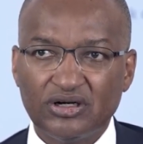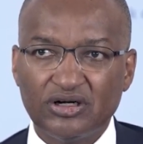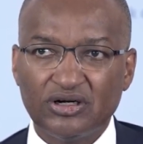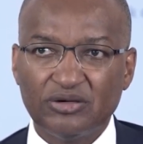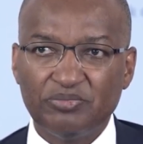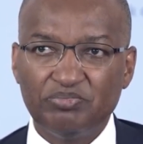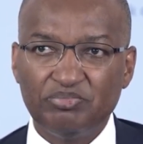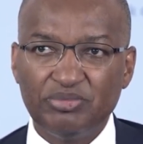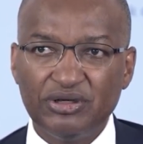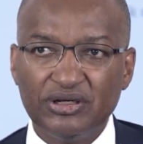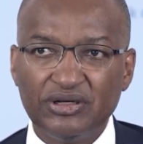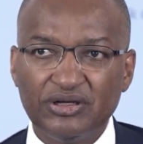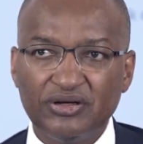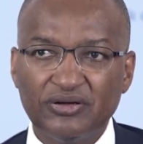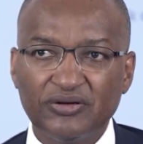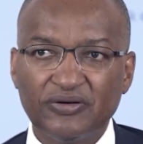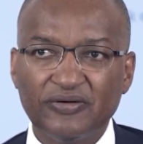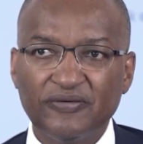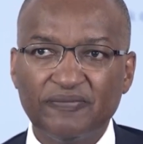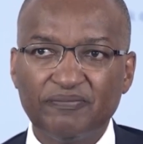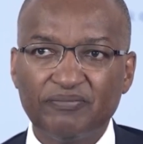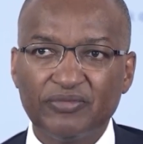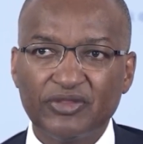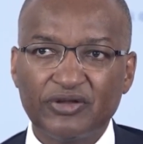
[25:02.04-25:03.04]
billion
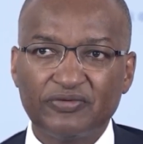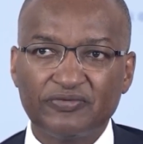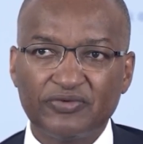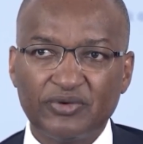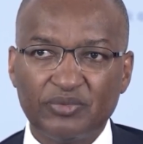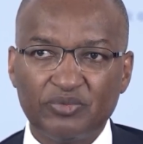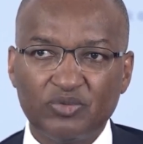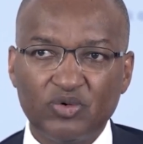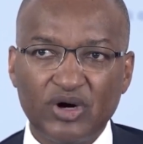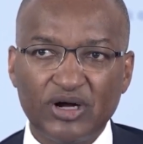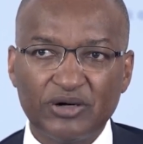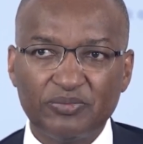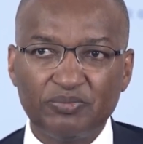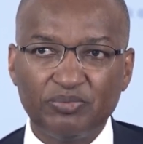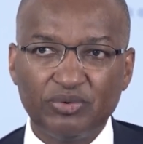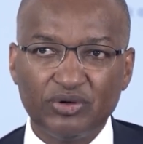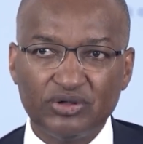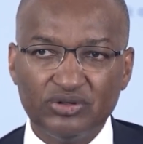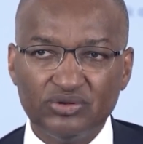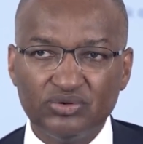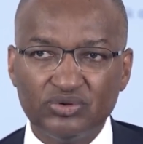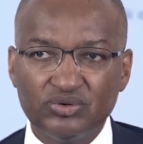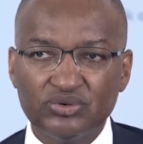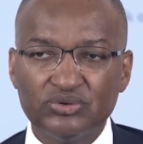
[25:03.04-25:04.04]
from
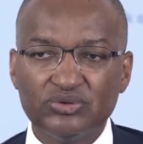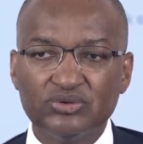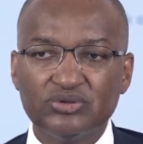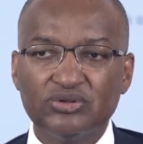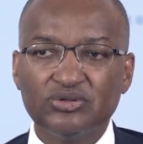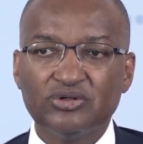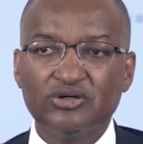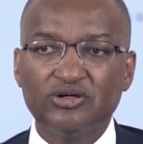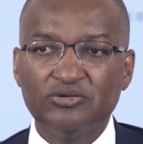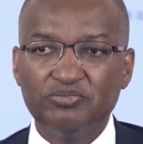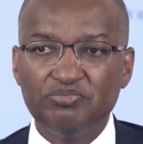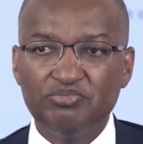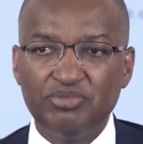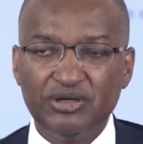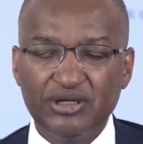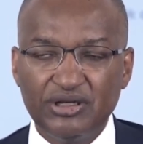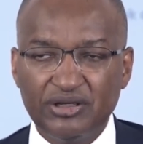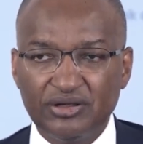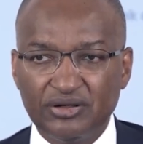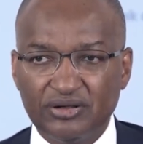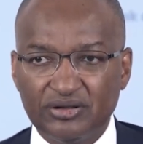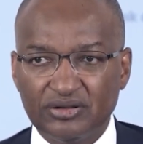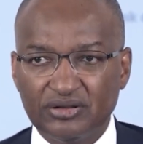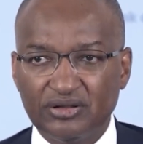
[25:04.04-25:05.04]
1.2
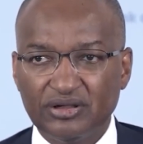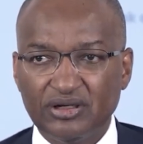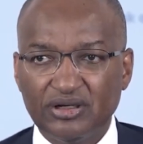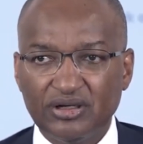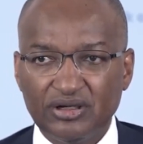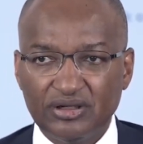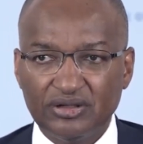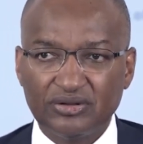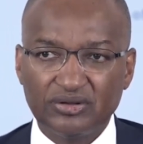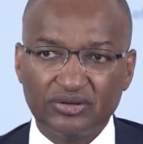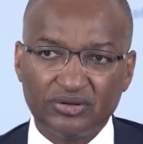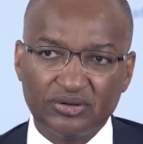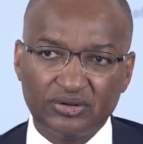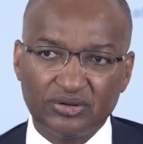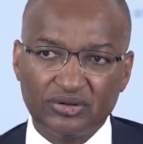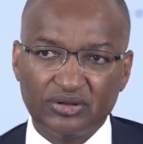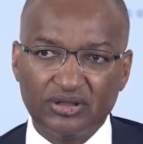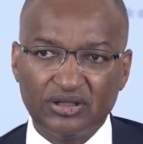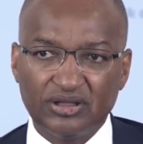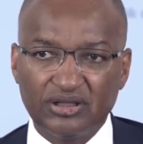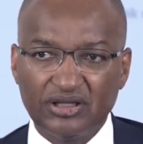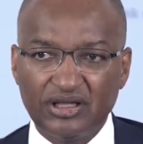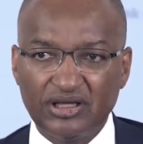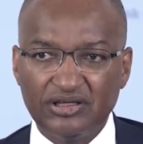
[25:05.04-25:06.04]
billion,
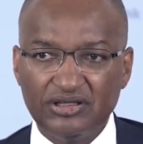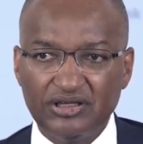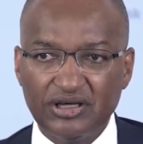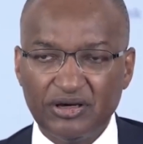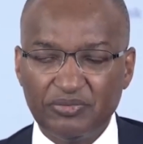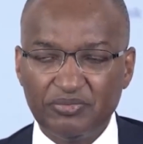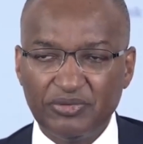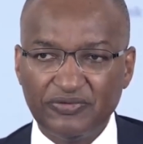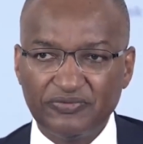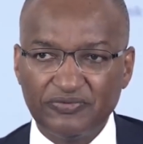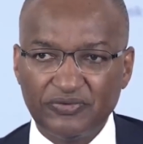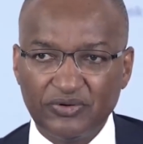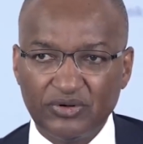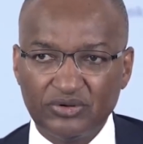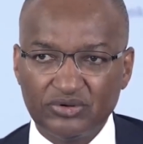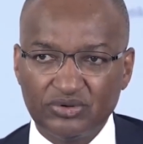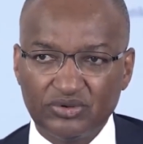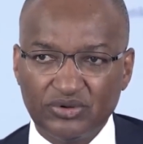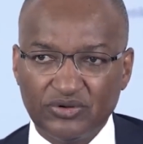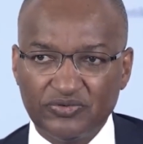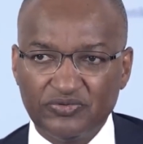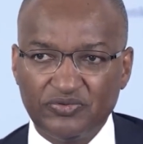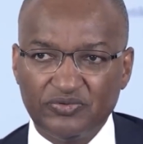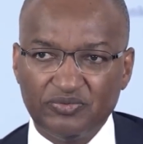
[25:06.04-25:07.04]
the year before,
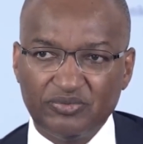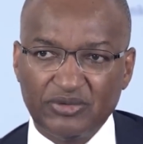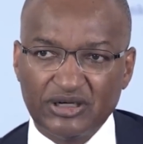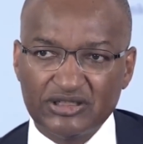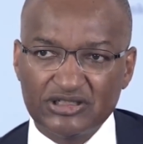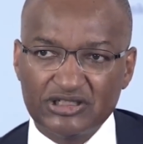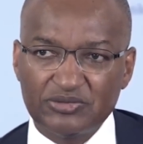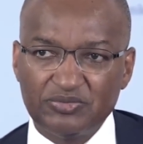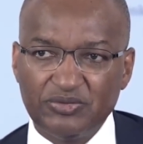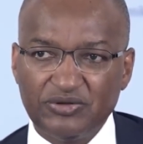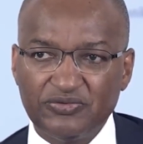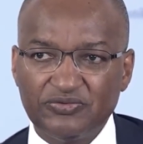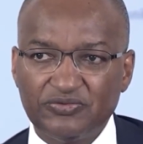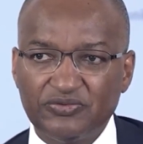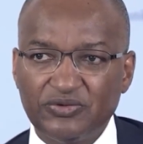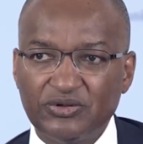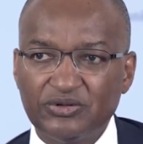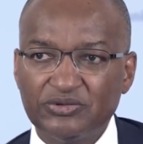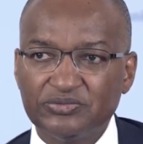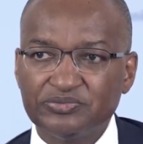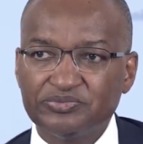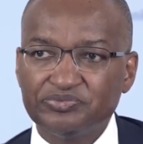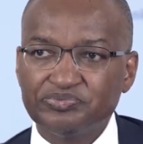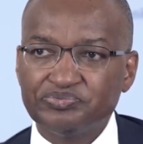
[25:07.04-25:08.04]
12 months before.
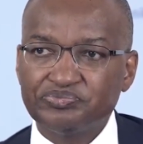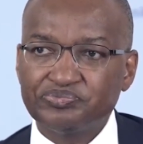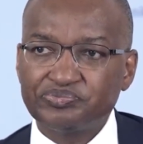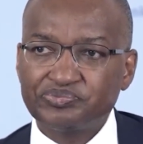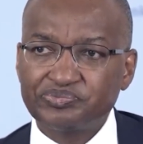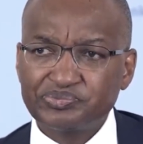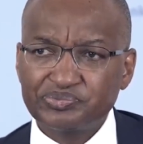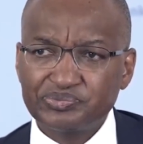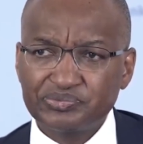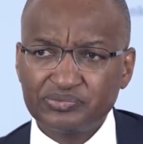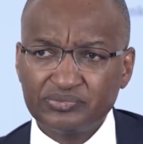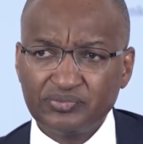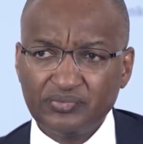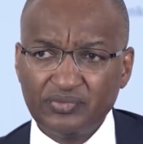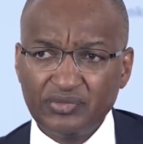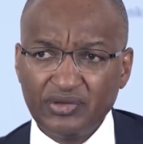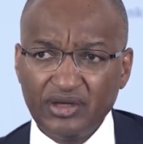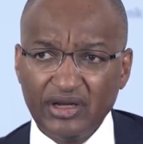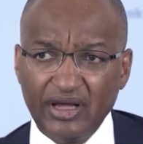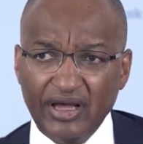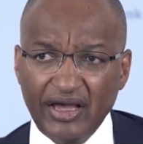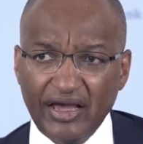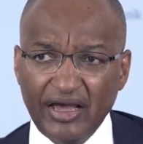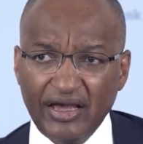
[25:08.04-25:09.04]

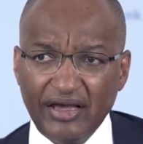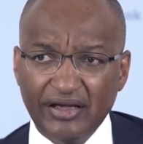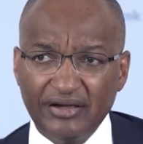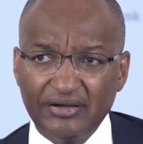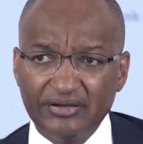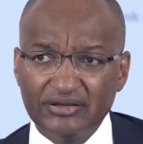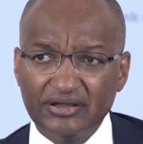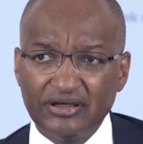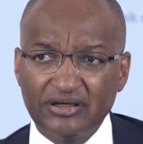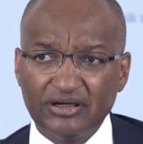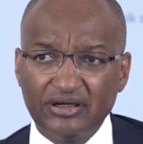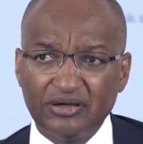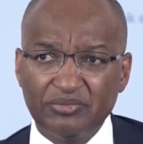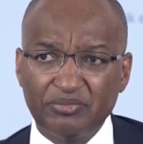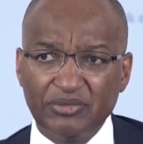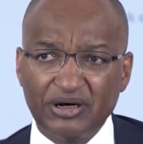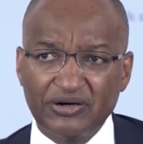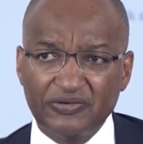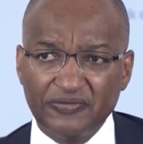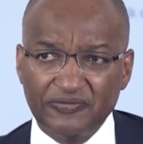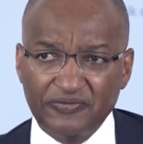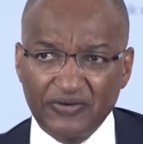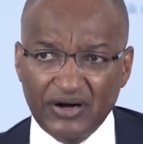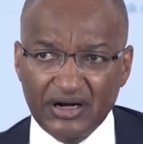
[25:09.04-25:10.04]
And
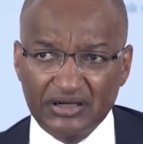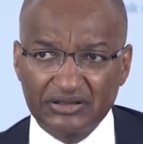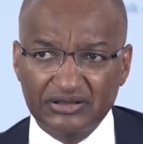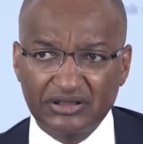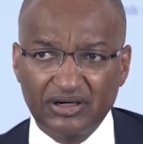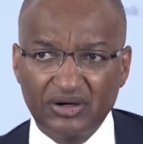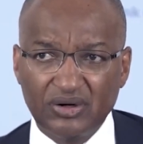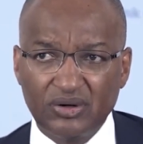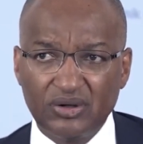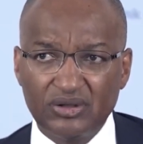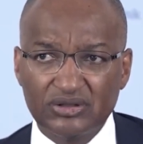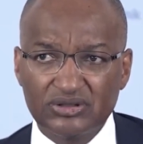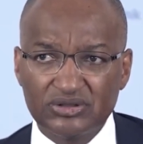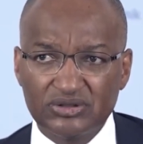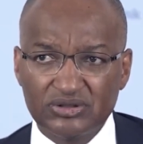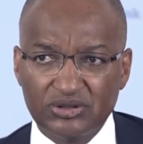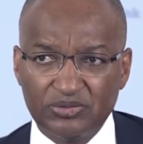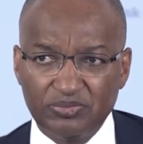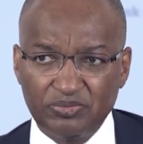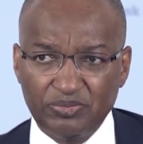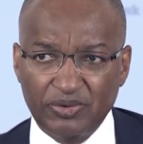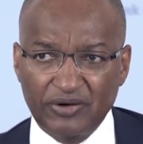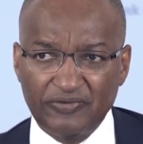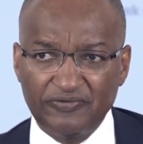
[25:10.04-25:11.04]
manufacturing also
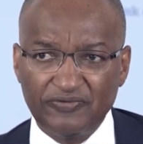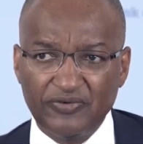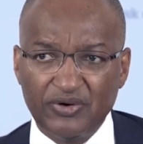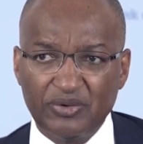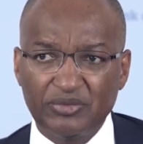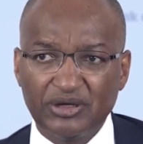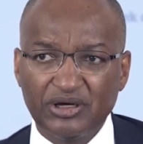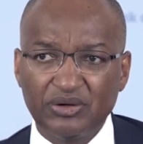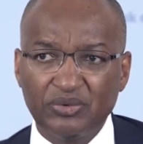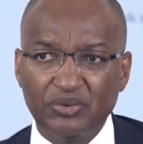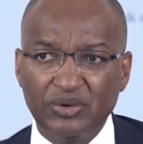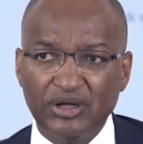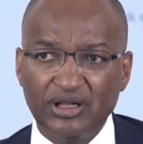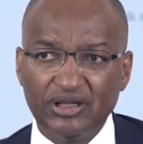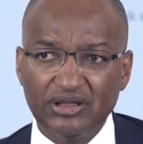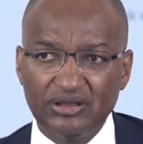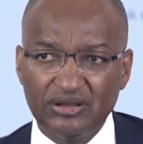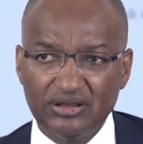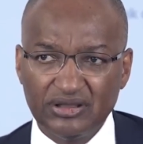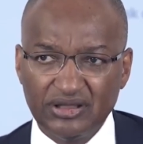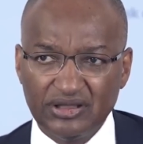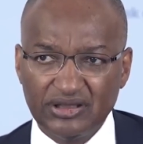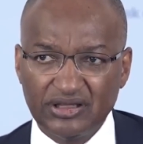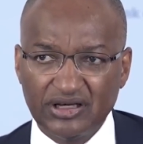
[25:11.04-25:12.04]
performing well
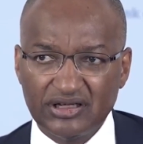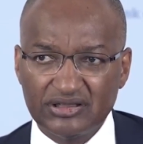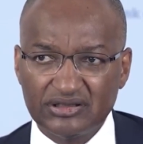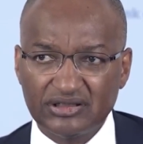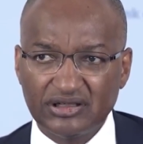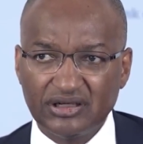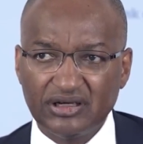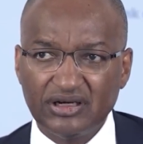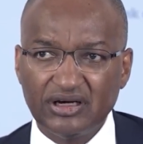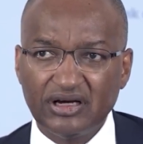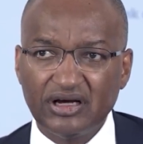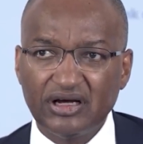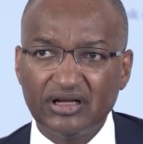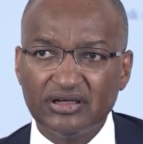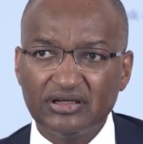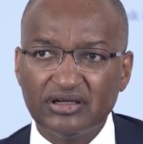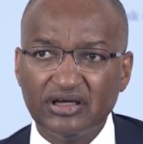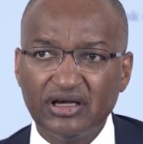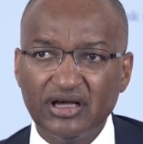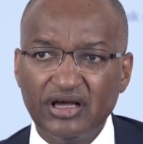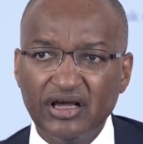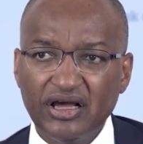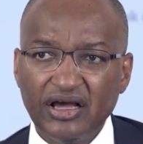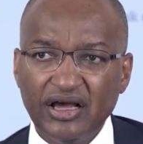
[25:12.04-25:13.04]
in that regard.
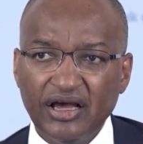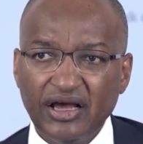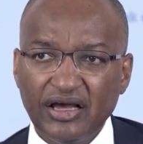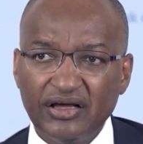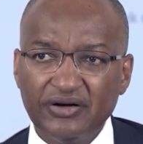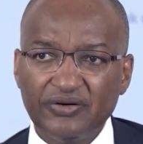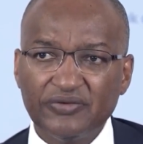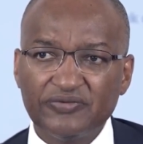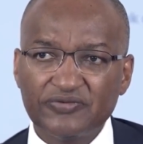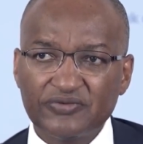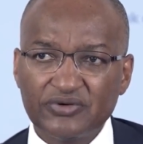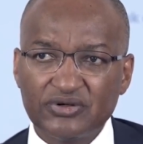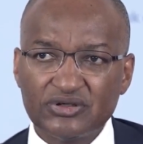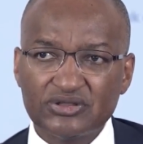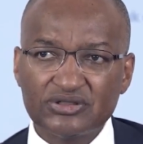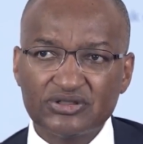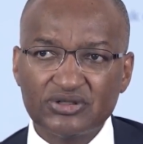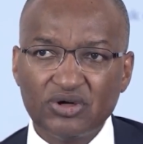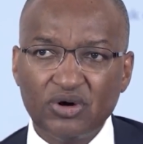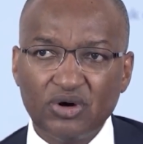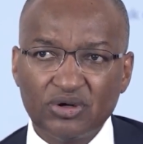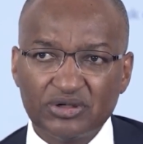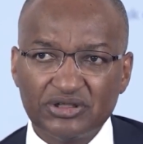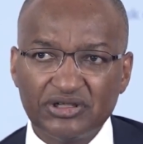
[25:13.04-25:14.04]
And of course,
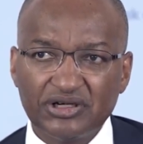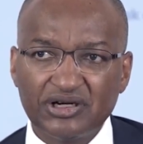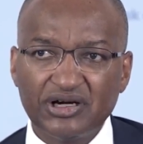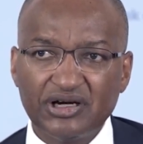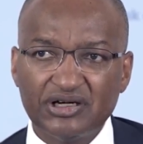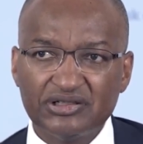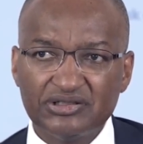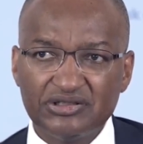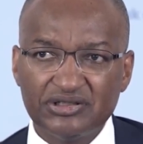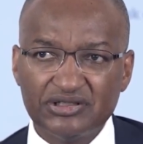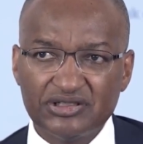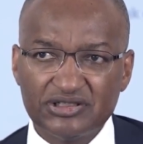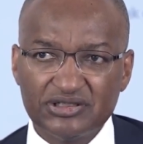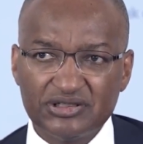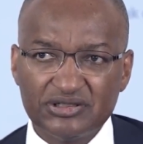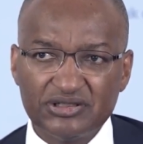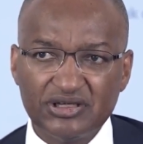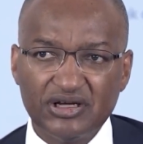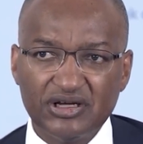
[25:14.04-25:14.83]
horticultures